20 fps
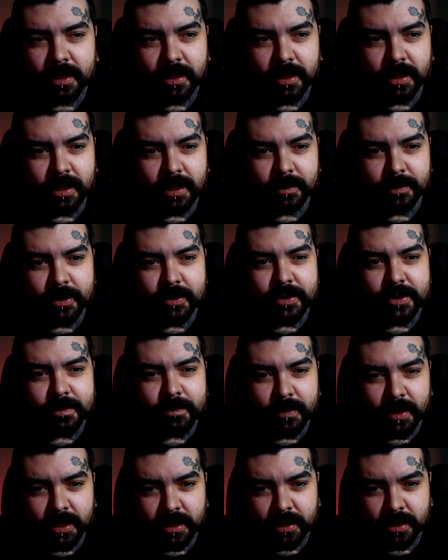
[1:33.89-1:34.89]
Um, it was
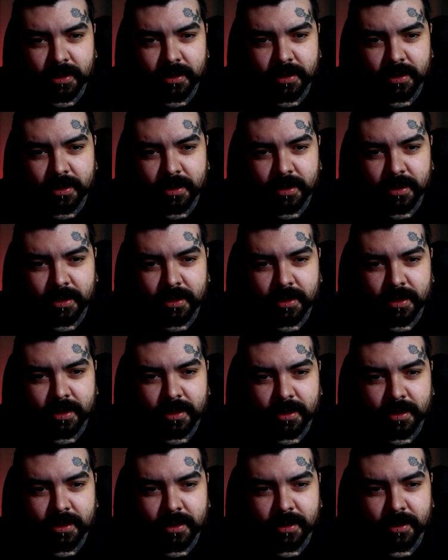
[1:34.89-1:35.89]
me,
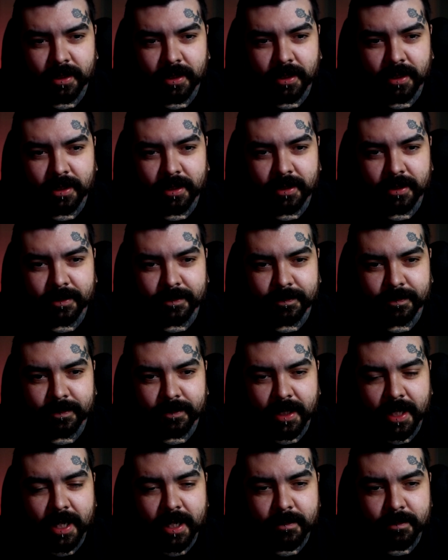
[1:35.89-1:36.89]
uh,
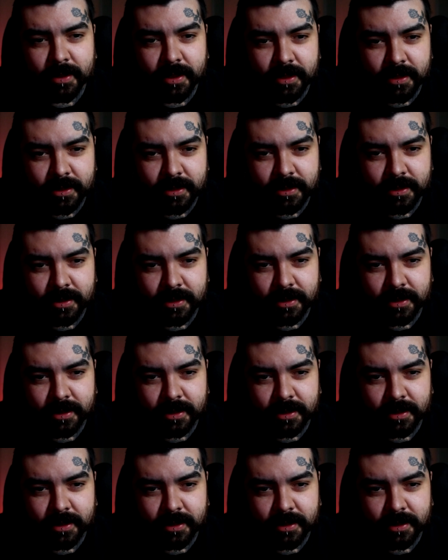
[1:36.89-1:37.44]
Amber,